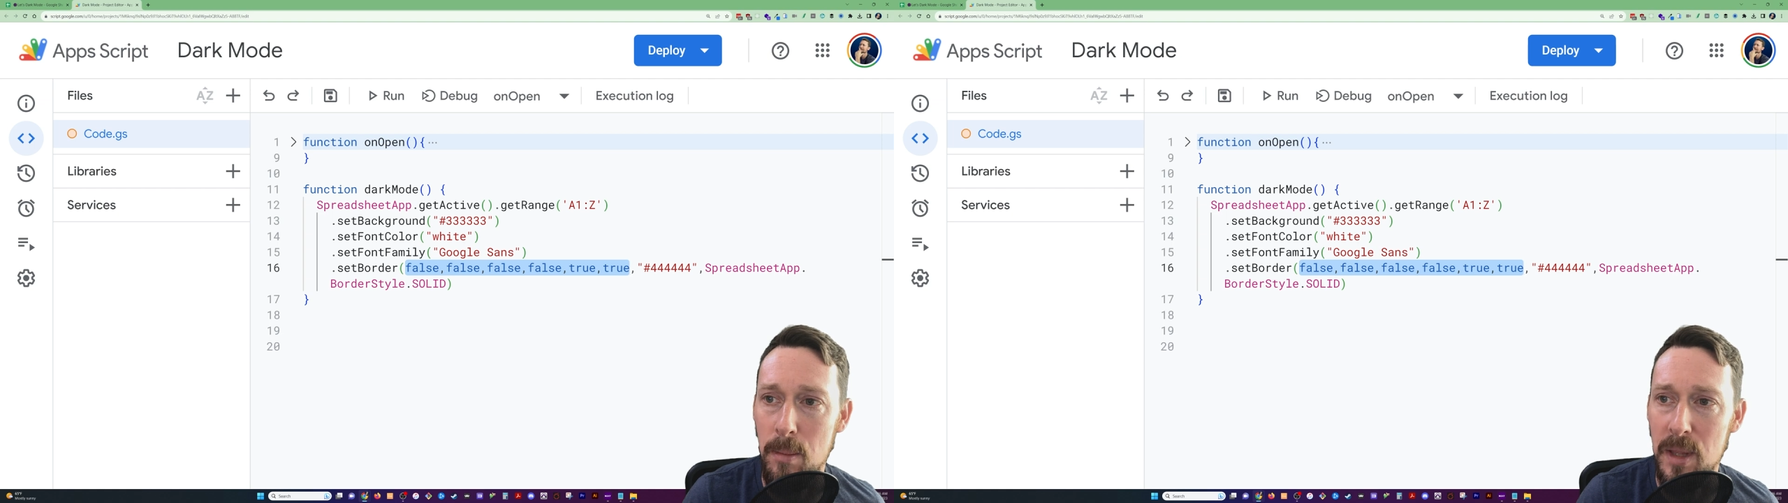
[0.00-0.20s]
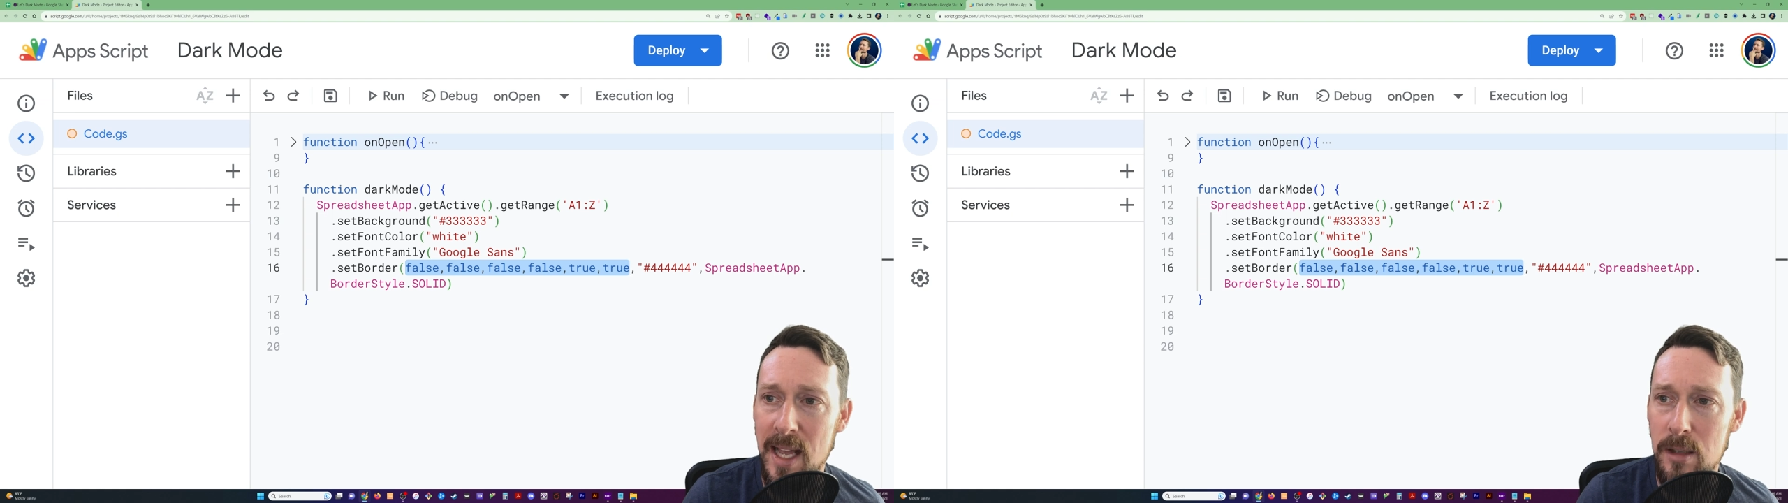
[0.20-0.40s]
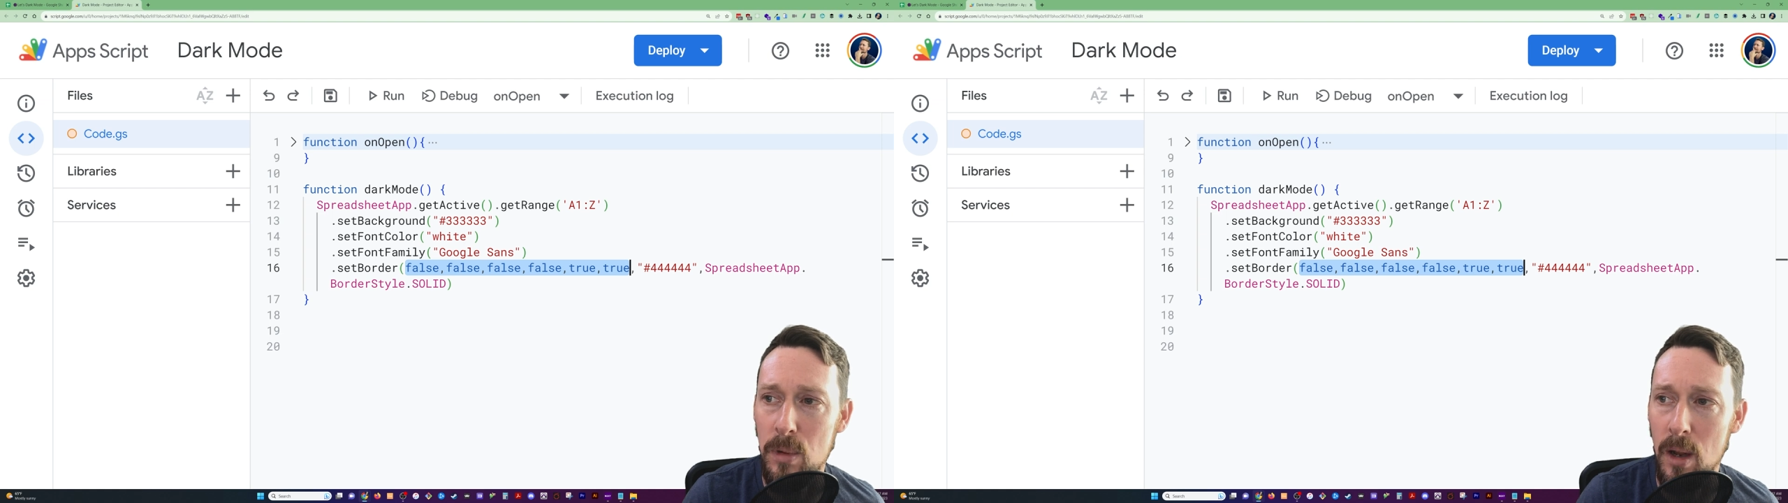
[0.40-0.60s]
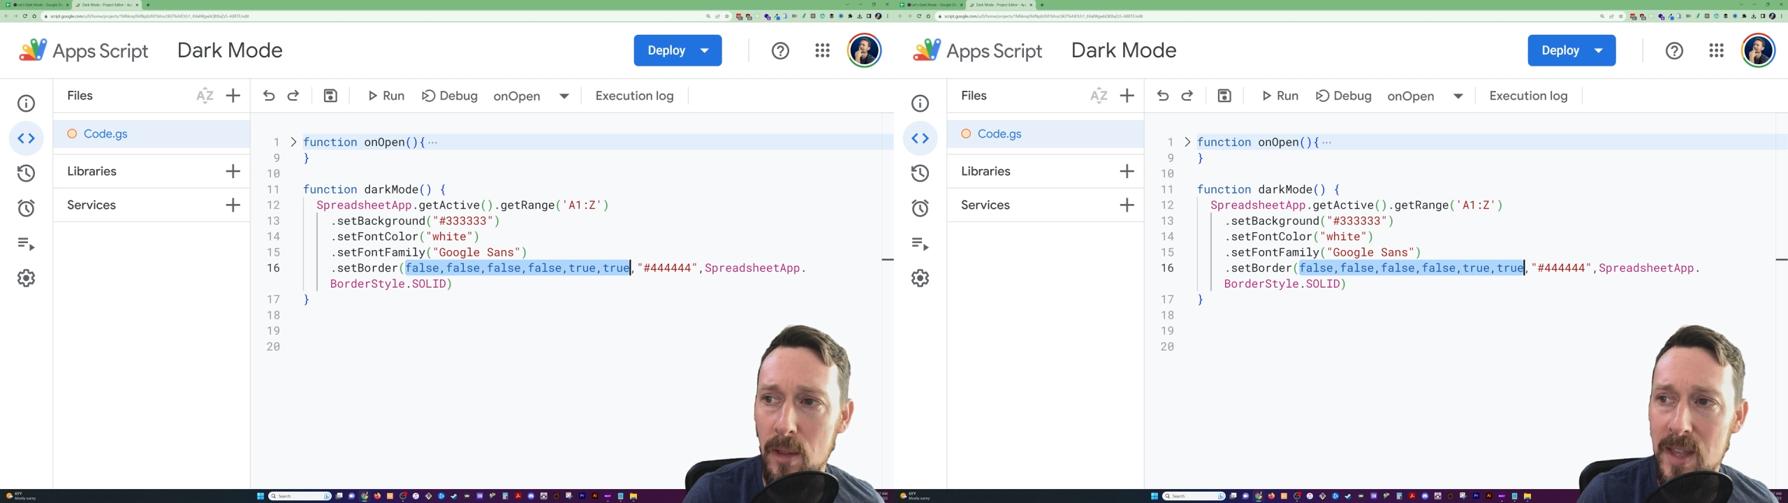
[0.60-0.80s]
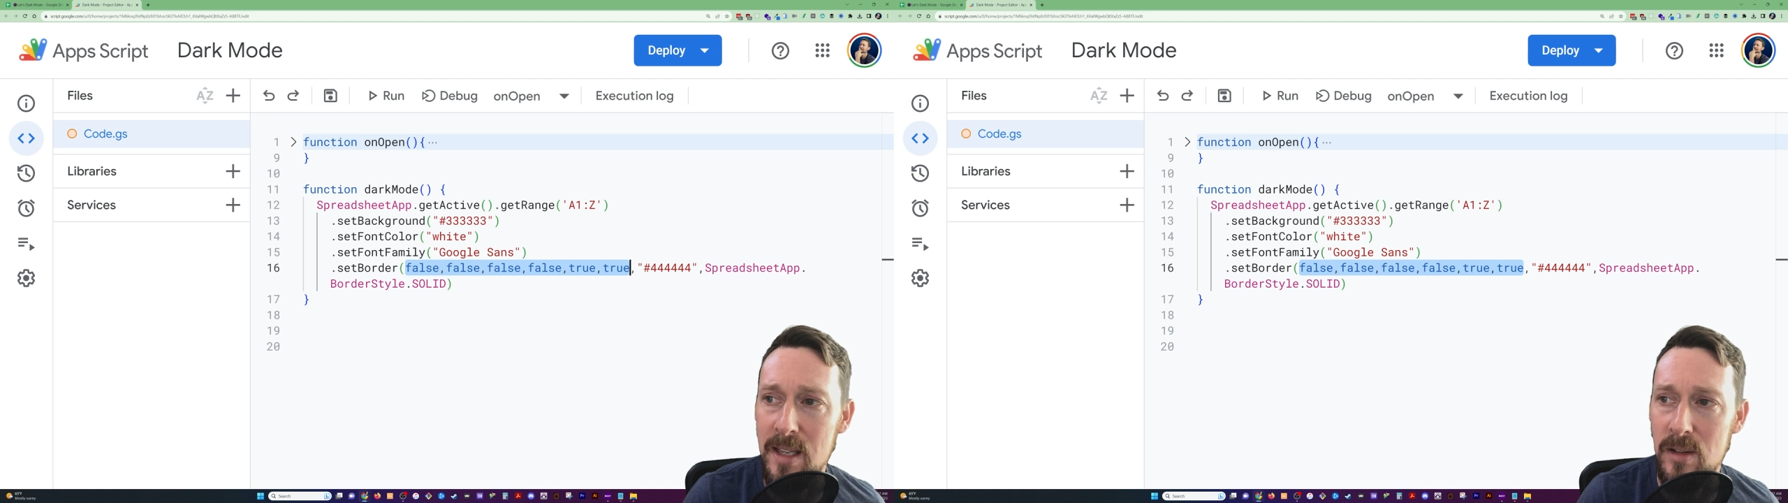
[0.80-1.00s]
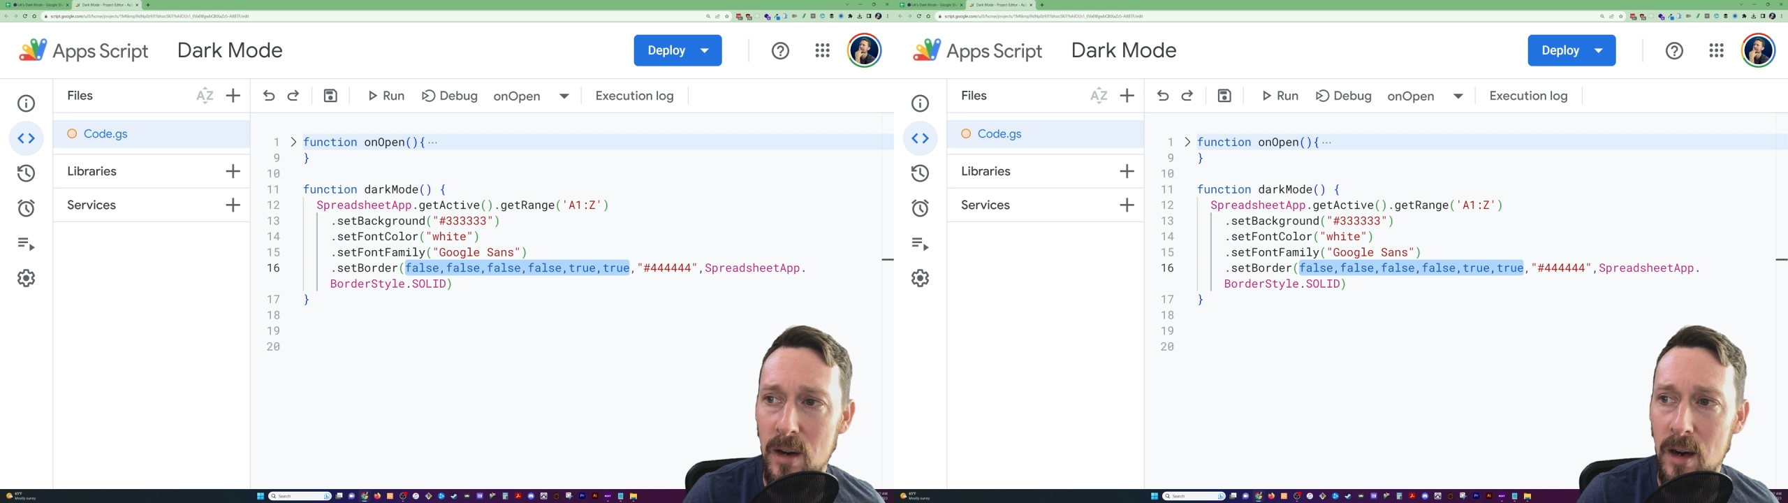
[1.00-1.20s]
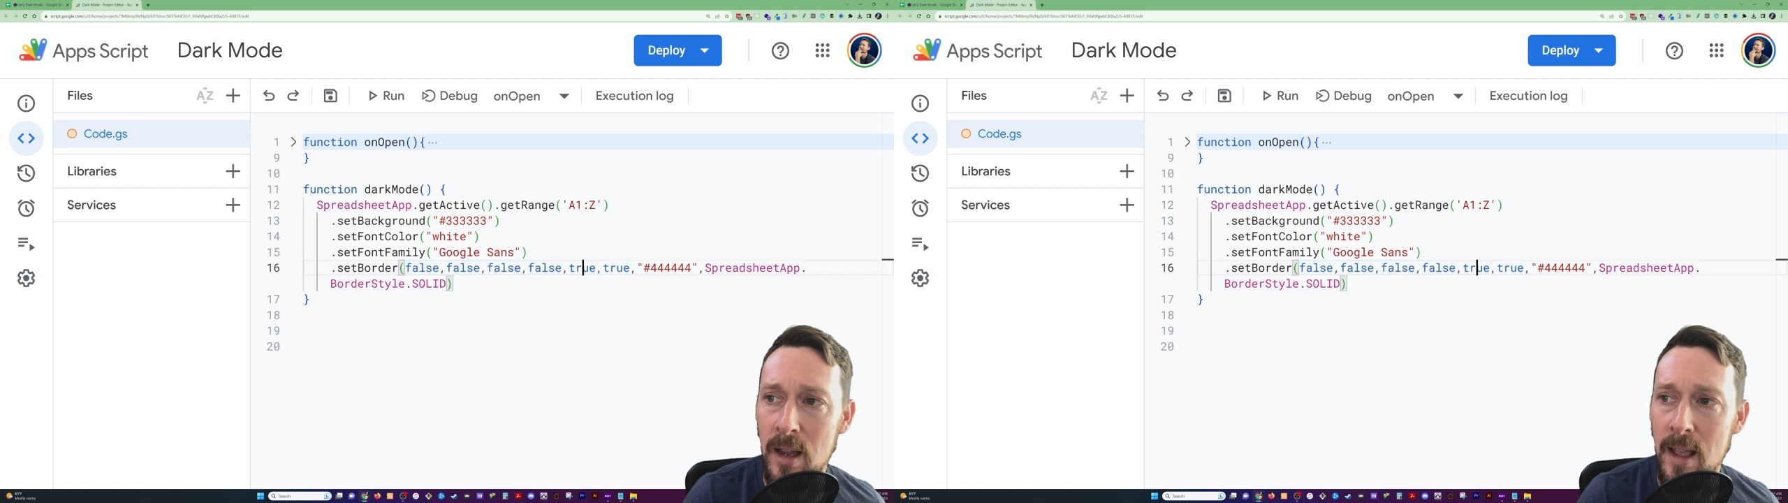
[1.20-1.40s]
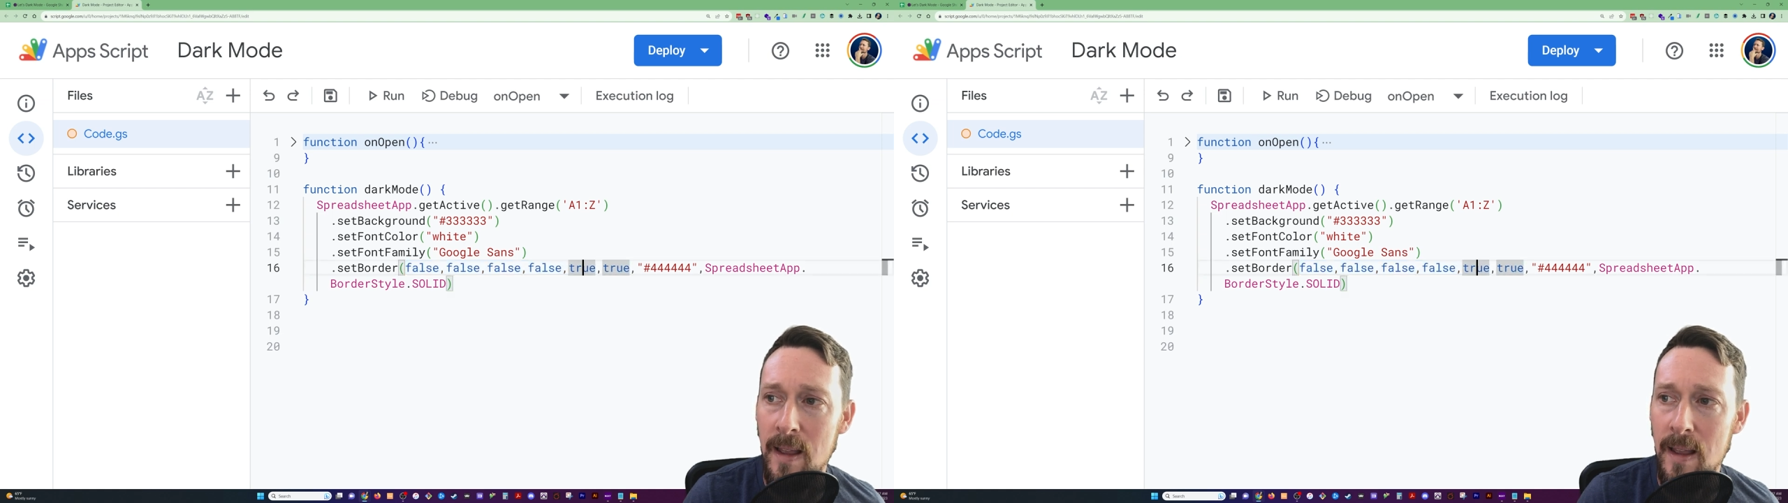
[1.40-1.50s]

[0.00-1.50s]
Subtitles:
but that's what all these are.